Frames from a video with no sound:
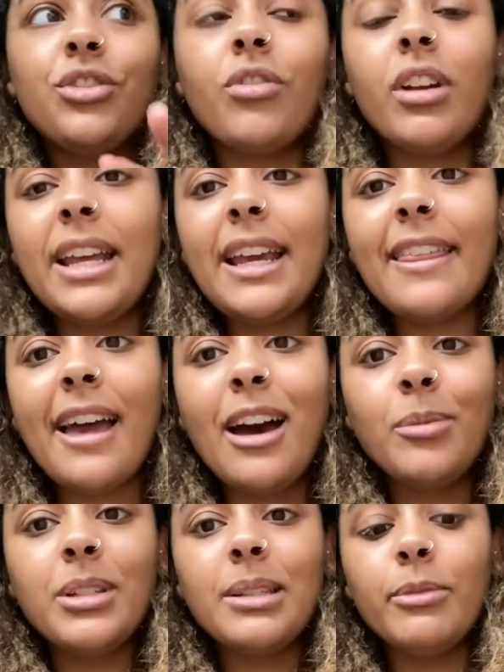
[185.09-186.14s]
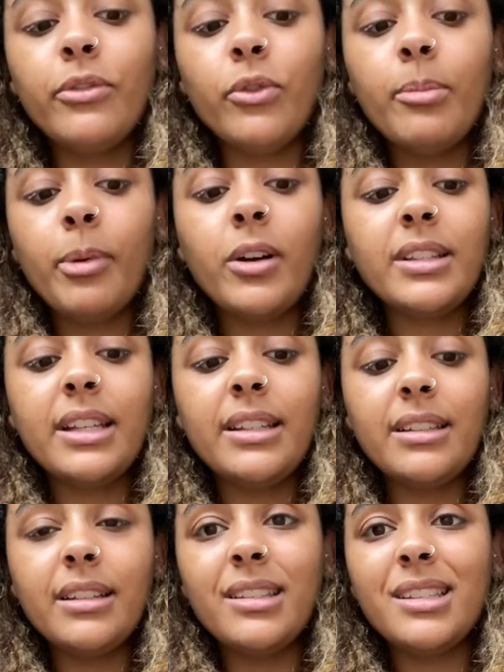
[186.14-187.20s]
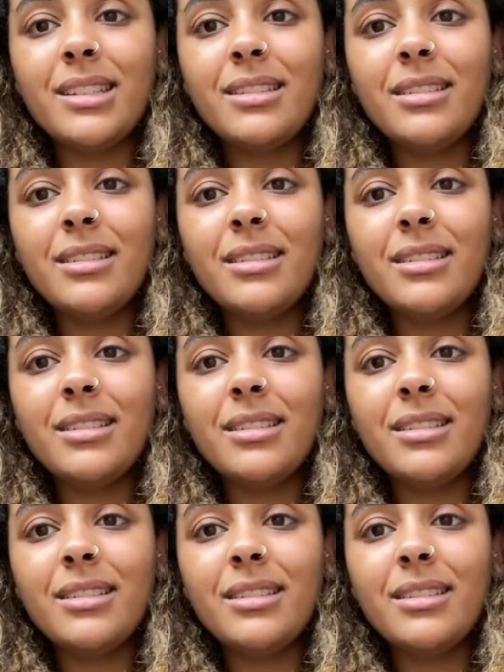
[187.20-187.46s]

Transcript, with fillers: trolley that helped us move all the boxes because